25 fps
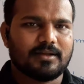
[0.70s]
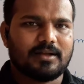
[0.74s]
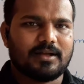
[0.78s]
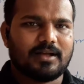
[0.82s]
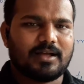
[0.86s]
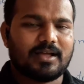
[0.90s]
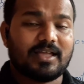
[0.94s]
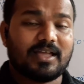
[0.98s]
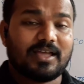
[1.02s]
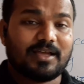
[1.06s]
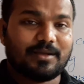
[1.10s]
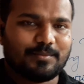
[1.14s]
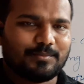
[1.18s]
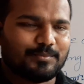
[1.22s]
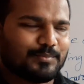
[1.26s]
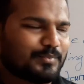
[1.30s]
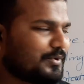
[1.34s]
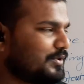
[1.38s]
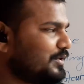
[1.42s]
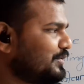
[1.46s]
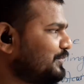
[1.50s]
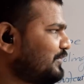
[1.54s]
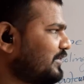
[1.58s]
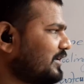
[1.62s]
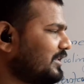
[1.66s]
Hi, I'm
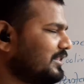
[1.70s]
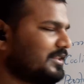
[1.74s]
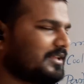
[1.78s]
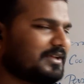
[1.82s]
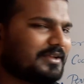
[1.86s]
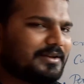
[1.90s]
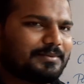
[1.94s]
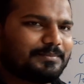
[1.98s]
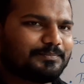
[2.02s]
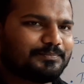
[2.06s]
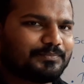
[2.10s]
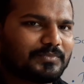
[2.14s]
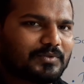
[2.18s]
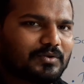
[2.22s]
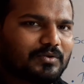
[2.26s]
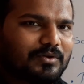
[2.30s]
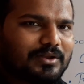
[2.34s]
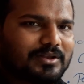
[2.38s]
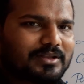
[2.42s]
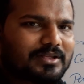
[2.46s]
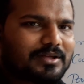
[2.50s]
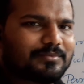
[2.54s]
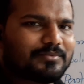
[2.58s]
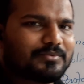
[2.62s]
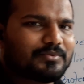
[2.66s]
Purifaldan.
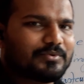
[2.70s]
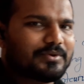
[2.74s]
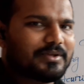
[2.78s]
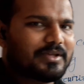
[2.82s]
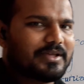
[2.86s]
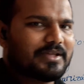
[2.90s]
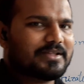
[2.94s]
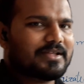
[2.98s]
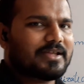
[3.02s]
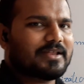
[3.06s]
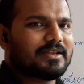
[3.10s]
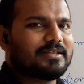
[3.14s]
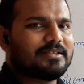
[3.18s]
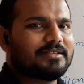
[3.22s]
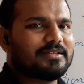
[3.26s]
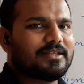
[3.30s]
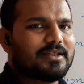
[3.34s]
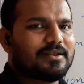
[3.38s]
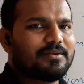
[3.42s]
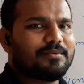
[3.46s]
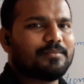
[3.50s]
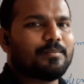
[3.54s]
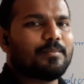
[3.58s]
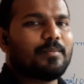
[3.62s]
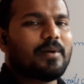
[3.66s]
Welcome to yet
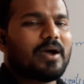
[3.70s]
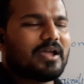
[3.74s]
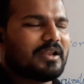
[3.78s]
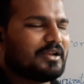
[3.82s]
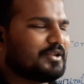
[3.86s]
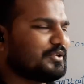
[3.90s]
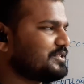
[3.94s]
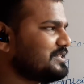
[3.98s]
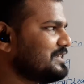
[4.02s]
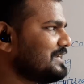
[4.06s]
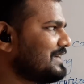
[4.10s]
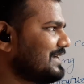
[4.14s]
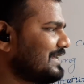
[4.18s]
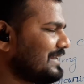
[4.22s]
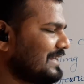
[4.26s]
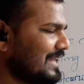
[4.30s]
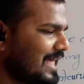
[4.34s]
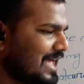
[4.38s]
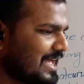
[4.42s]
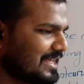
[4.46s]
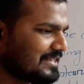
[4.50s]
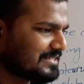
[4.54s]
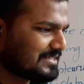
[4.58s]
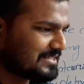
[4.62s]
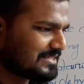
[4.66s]
another biology
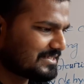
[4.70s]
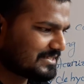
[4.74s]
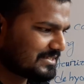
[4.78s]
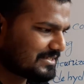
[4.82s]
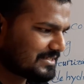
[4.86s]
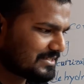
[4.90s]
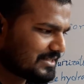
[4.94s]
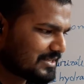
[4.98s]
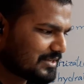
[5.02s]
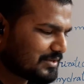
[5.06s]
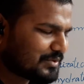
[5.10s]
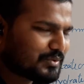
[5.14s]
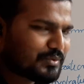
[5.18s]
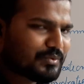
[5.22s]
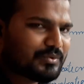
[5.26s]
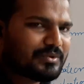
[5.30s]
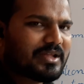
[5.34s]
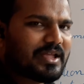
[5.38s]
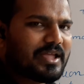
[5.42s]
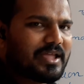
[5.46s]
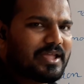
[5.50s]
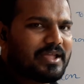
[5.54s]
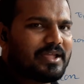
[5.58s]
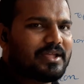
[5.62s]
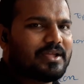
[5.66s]
class.
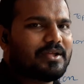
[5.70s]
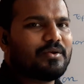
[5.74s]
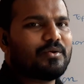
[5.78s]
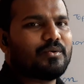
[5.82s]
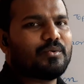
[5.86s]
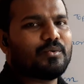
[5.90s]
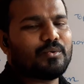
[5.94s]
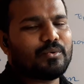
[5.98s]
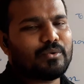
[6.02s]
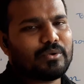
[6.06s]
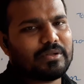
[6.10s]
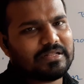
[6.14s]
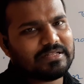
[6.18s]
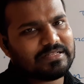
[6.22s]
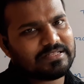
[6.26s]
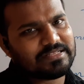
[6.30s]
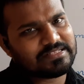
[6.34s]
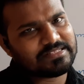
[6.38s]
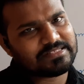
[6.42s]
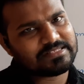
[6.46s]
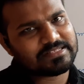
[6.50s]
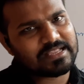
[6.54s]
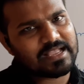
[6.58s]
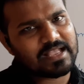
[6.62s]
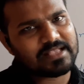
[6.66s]
Today we will
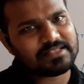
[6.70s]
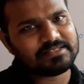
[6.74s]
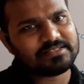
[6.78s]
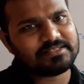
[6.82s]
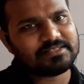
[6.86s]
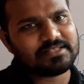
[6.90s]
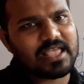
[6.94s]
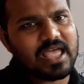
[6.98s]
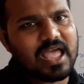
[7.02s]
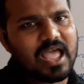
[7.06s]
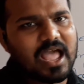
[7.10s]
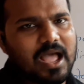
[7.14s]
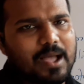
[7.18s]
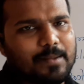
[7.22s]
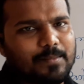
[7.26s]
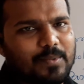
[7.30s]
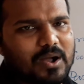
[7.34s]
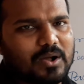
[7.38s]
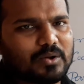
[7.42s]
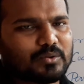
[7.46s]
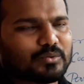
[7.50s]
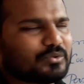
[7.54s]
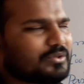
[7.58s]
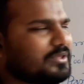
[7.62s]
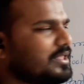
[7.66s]
discuss
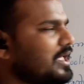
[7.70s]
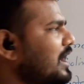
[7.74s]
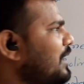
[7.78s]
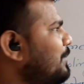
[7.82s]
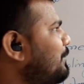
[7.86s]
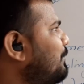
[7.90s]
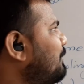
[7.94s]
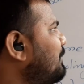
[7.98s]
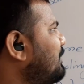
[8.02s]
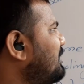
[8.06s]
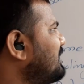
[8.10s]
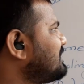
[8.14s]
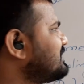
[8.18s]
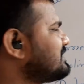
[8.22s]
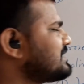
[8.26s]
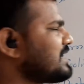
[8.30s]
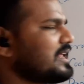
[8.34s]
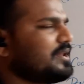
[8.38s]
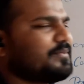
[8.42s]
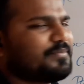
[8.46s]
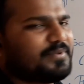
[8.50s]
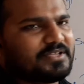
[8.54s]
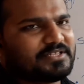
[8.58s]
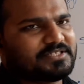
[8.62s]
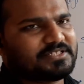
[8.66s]
about the
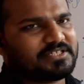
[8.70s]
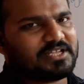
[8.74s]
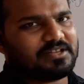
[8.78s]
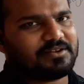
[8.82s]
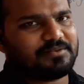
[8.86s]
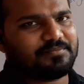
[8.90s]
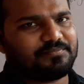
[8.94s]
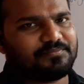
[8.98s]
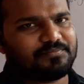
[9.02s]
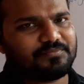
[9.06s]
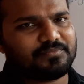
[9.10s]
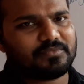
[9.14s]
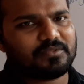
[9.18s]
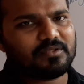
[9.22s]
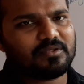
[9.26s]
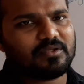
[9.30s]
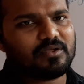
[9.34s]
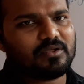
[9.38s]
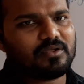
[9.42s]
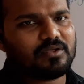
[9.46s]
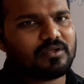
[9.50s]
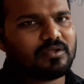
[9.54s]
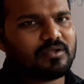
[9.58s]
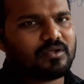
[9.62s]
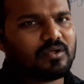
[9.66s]
preservation
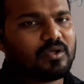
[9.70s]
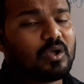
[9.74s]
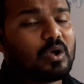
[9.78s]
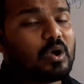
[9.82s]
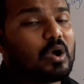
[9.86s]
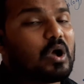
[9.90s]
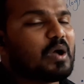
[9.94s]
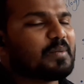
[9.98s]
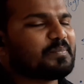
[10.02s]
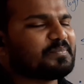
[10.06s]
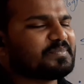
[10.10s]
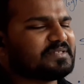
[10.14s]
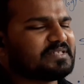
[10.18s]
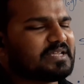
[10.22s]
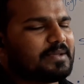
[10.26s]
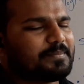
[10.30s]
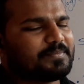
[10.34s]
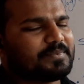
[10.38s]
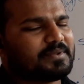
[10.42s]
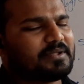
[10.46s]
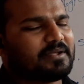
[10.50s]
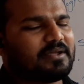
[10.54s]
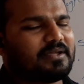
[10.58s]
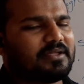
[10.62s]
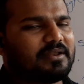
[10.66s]
of
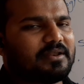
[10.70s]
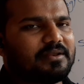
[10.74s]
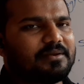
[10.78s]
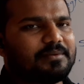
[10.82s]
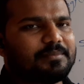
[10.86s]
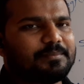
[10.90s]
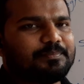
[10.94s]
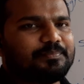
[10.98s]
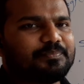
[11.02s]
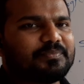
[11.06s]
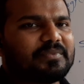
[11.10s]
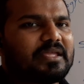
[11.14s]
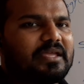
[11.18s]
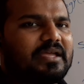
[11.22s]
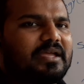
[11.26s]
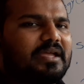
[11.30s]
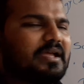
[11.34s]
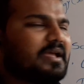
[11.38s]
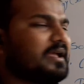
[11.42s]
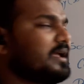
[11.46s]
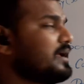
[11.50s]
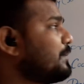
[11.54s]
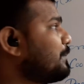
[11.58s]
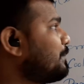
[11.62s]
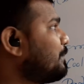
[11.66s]
chapter
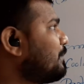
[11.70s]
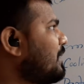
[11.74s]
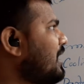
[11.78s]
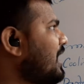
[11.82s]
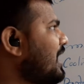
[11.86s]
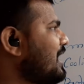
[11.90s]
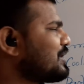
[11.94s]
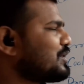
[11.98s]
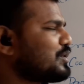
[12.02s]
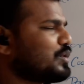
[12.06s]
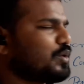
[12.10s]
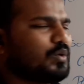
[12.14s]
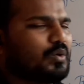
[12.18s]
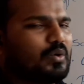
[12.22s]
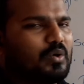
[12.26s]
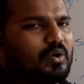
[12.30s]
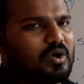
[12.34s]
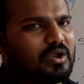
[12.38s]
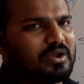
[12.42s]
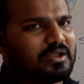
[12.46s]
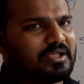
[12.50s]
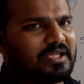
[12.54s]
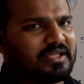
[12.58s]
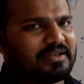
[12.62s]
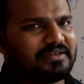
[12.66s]

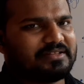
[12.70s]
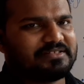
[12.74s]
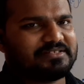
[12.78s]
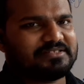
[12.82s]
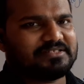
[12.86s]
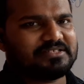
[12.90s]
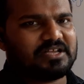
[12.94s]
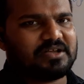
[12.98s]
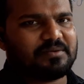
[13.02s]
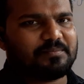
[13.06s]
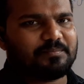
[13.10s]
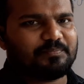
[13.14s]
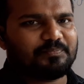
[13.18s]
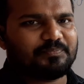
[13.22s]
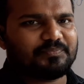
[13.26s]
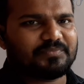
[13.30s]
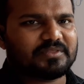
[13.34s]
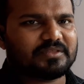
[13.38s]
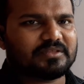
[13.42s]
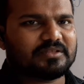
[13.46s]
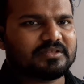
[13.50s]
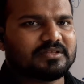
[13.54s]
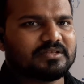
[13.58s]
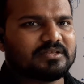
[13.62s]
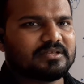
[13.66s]
microorganism
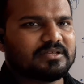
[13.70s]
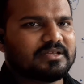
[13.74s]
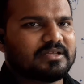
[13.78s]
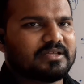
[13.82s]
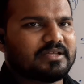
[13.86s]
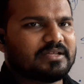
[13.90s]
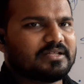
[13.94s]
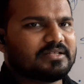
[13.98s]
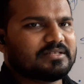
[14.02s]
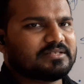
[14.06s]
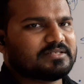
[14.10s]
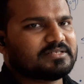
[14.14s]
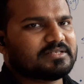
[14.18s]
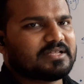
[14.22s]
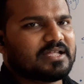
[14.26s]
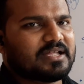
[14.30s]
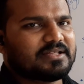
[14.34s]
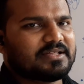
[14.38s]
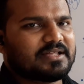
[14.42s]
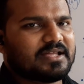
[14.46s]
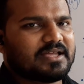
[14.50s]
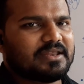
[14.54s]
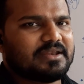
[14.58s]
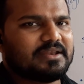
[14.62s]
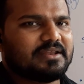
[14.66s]
in
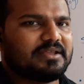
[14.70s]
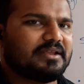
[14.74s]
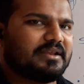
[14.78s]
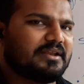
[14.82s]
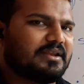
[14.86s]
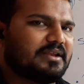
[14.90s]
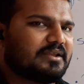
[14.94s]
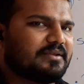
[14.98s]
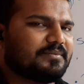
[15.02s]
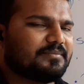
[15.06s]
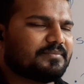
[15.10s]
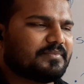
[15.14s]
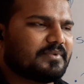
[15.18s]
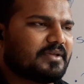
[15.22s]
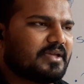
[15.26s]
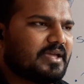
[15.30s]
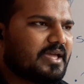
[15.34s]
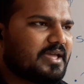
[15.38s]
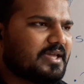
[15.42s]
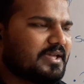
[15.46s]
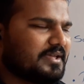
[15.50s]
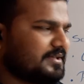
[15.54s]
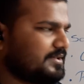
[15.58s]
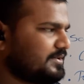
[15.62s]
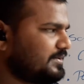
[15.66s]
standard
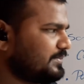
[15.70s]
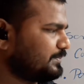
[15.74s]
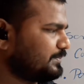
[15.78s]
8.